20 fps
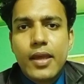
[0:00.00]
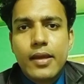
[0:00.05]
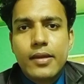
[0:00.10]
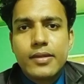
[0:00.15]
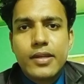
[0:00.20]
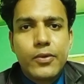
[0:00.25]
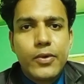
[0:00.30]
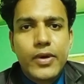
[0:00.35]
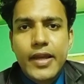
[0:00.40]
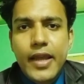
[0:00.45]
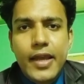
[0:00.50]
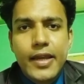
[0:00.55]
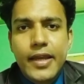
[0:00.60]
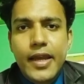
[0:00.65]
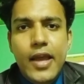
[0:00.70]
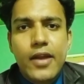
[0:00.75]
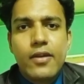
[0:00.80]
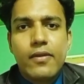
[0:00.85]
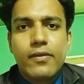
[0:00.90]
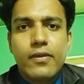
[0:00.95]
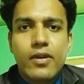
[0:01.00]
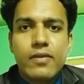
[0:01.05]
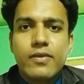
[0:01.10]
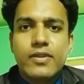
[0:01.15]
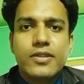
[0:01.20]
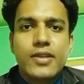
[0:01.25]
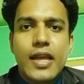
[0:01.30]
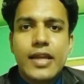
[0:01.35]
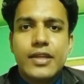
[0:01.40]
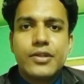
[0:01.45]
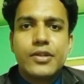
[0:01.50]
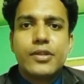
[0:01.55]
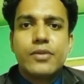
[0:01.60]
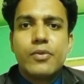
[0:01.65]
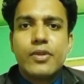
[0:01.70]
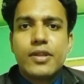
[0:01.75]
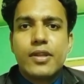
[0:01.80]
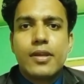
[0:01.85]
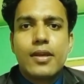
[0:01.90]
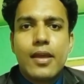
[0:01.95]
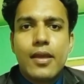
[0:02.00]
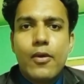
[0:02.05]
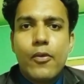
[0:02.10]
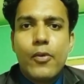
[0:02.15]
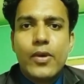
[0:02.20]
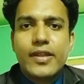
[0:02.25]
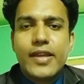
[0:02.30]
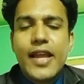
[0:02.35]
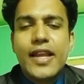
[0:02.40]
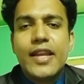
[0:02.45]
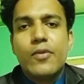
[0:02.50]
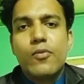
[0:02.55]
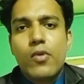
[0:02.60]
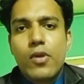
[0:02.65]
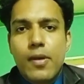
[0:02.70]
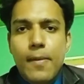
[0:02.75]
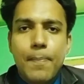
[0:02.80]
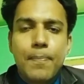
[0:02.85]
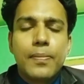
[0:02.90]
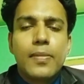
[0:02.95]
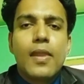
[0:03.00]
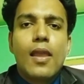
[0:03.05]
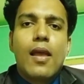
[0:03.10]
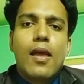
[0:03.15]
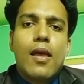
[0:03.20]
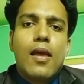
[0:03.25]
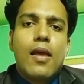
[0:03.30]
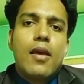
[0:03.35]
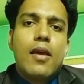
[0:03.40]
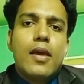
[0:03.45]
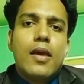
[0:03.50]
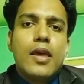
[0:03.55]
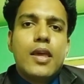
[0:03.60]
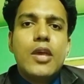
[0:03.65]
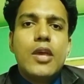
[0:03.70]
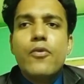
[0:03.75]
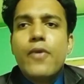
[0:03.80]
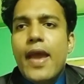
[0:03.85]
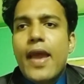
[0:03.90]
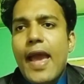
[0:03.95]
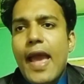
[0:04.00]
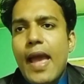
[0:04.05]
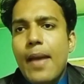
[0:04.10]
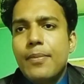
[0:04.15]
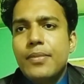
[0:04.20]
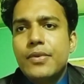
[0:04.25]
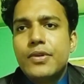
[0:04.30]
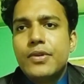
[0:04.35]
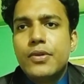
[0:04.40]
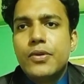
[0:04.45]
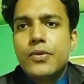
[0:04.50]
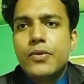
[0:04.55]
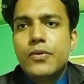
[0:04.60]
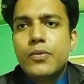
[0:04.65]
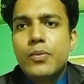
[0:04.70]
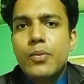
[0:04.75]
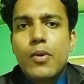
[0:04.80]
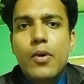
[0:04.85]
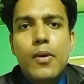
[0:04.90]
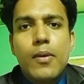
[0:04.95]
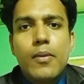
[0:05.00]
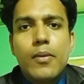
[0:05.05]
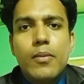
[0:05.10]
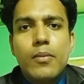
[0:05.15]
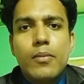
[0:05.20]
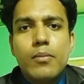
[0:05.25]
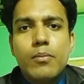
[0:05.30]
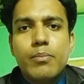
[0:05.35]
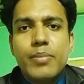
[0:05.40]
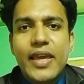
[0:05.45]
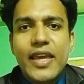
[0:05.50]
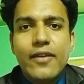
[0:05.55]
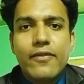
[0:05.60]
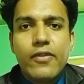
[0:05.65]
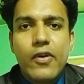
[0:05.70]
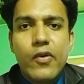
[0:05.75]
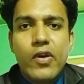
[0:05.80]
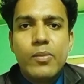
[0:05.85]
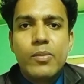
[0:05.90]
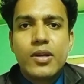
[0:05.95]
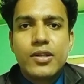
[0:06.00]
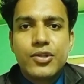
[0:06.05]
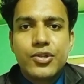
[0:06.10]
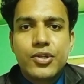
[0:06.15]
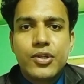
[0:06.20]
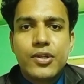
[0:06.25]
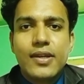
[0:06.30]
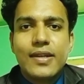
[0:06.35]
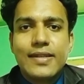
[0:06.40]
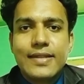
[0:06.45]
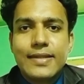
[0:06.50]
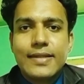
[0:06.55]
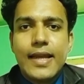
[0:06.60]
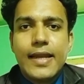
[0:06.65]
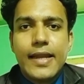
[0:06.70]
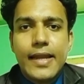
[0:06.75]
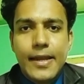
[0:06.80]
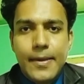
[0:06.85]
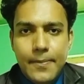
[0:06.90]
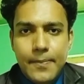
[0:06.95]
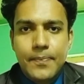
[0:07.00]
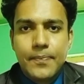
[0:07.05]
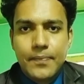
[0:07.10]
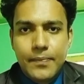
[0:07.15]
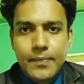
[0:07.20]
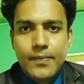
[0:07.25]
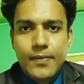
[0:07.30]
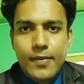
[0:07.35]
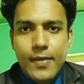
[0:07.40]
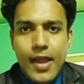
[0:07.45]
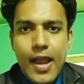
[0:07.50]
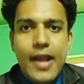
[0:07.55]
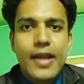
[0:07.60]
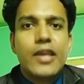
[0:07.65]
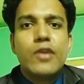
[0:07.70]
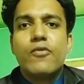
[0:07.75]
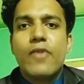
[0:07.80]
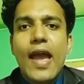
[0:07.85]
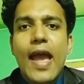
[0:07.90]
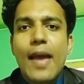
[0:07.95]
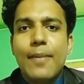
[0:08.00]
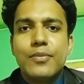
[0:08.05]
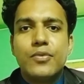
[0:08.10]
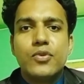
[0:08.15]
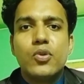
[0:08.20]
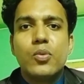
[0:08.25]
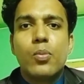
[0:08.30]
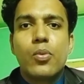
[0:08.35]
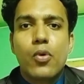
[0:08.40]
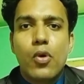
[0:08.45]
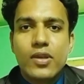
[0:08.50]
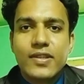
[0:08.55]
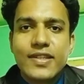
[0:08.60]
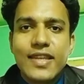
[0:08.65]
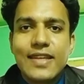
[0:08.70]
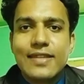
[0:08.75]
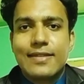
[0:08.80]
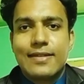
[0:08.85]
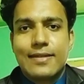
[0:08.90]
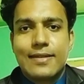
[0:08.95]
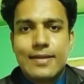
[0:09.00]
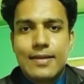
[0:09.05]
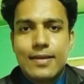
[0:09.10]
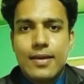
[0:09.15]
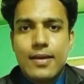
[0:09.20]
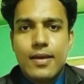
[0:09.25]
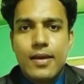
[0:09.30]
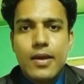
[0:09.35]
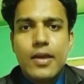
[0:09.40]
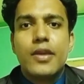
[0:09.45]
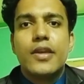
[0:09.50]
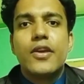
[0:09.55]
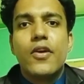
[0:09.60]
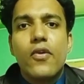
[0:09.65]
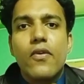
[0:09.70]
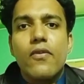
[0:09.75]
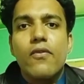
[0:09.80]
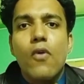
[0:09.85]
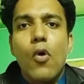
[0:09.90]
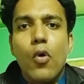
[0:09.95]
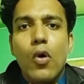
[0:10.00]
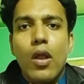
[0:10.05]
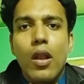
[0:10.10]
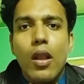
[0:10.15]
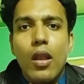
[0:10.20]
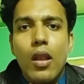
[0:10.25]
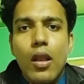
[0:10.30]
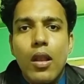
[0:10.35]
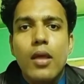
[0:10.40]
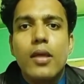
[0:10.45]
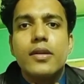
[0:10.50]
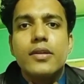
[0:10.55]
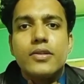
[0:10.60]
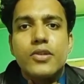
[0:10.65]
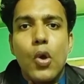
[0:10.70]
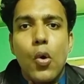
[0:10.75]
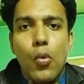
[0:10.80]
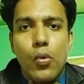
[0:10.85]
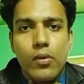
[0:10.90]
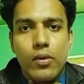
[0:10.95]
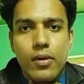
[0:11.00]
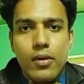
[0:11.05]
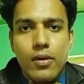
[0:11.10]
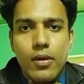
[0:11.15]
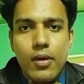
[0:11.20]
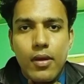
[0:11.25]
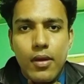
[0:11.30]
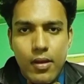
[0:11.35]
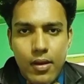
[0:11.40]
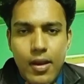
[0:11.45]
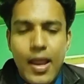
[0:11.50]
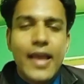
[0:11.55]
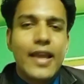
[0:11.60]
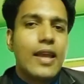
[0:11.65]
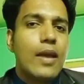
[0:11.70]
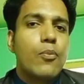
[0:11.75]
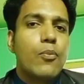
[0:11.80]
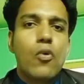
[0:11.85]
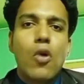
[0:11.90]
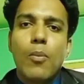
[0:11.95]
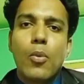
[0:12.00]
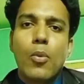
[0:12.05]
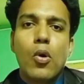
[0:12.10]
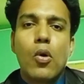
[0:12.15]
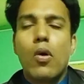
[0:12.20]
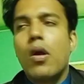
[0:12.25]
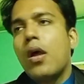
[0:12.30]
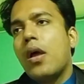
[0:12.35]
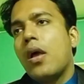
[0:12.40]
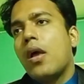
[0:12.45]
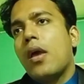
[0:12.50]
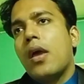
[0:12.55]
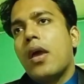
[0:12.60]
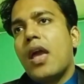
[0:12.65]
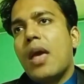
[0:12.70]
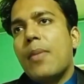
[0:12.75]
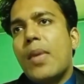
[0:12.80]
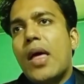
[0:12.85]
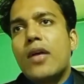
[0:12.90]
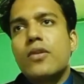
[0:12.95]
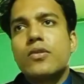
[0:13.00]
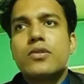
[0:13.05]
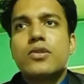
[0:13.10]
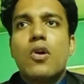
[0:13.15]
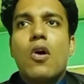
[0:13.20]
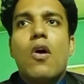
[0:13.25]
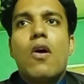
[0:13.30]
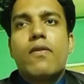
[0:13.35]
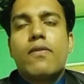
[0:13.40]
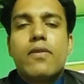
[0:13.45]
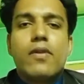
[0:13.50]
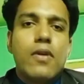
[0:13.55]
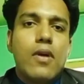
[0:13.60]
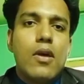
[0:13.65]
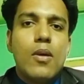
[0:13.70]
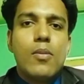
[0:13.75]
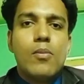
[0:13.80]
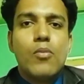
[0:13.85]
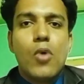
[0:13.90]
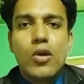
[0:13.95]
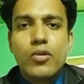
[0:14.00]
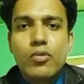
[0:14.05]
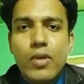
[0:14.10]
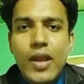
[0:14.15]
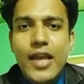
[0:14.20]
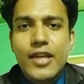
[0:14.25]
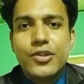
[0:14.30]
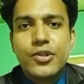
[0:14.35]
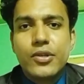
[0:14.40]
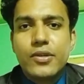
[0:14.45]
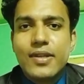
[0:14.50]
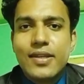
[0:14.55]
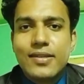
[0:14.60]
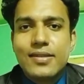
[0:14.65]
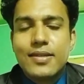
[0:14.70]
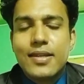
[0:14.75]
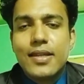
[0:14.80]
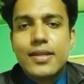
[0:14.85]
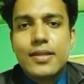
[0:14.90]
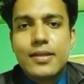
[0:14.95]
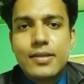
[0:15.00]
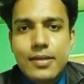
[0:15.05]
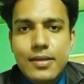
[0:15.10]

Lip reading: during any kind of conversation with anyone, you have to be very much steady, and you have to process your vocal tone, like a proper amount of modulation is needed